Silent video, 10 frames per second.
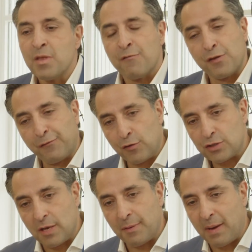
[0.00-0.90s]
For the first
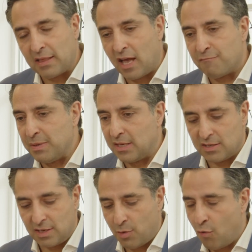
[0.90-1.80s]
time in my life,
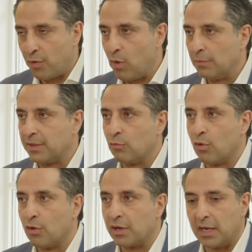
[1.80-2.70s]
because I'm overwhelmed at
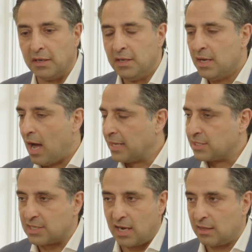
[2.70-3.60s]
work and I
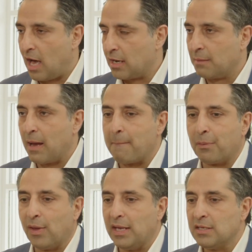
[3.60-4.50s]
just got a lot on my
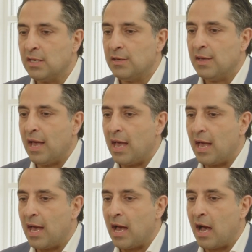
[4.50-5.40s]
plate,
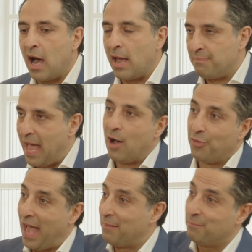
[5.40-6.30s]
I'm
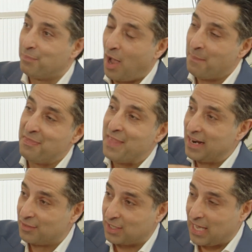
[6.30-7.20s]
in that
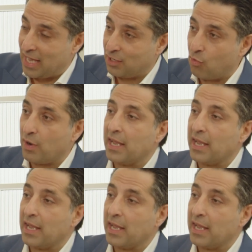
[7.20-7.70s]
other category.